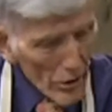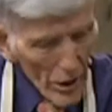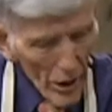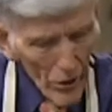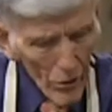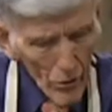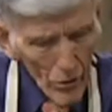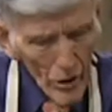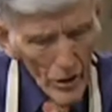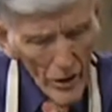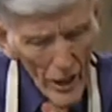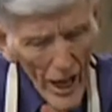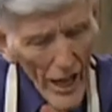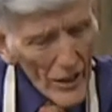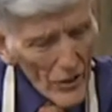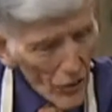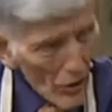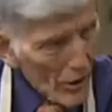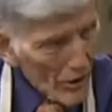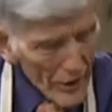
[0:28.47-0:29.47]
So in other words,
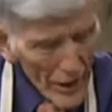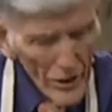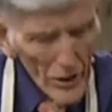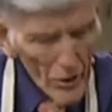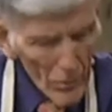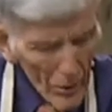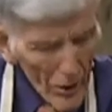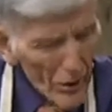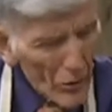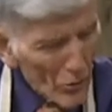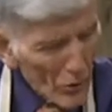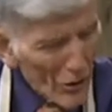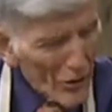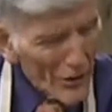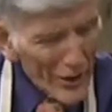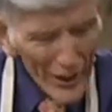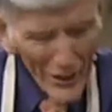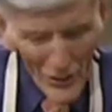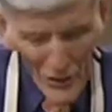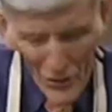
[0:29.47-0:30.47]
asphalt, that's a better
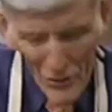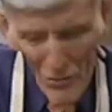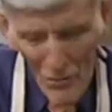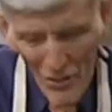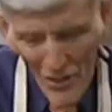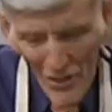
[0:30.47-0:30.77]
word, thank you.